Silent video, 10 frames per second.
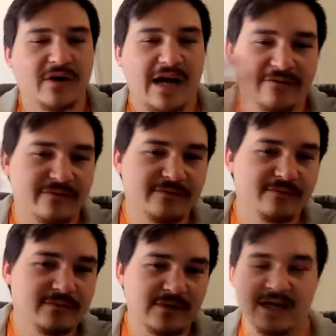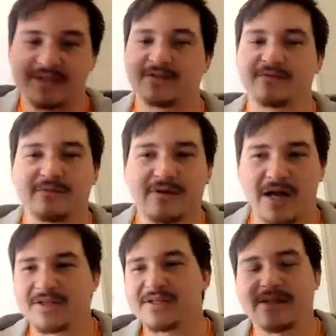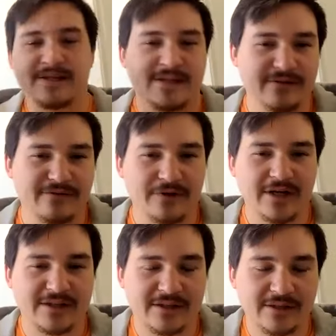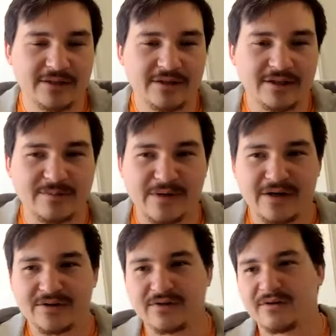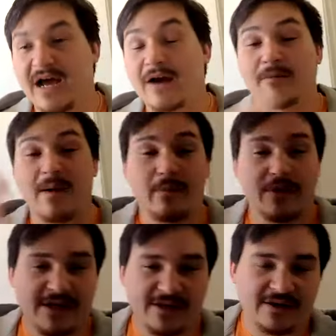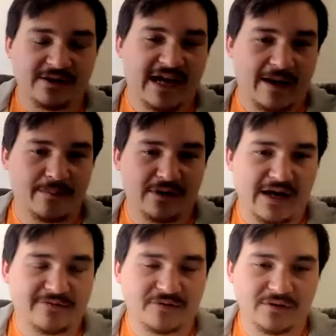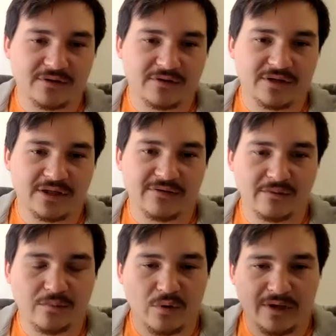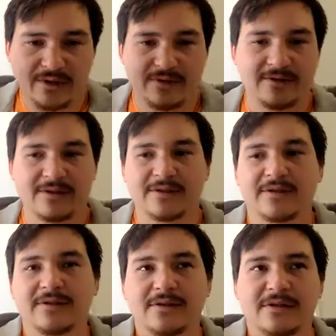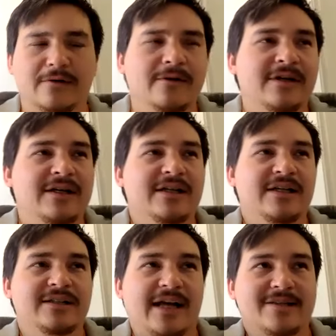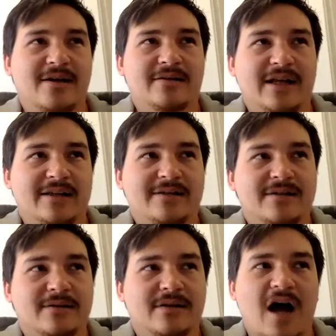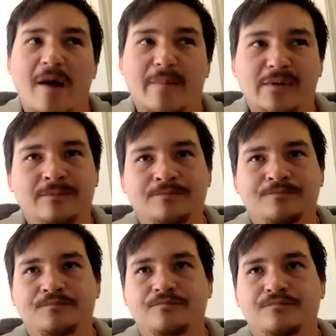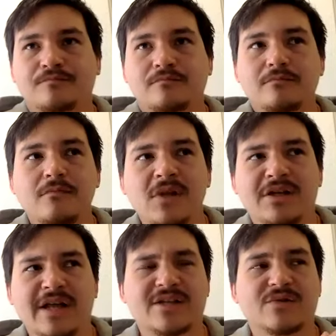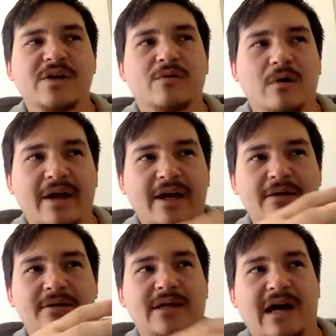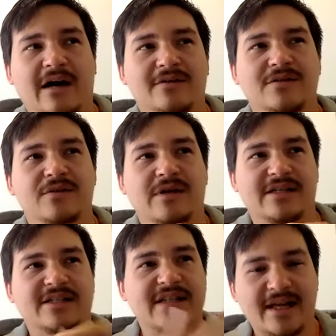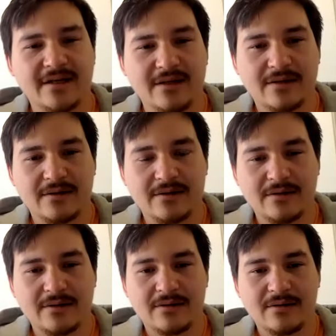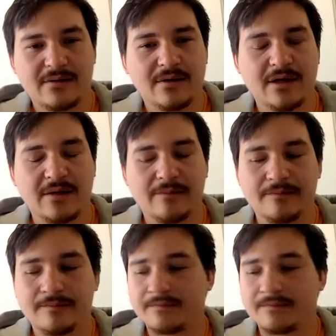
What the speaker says: have loss of consciousness and then forget the experience or not remember anything that happened after a given point. So that's common. Next week we'll get into how to extend, um,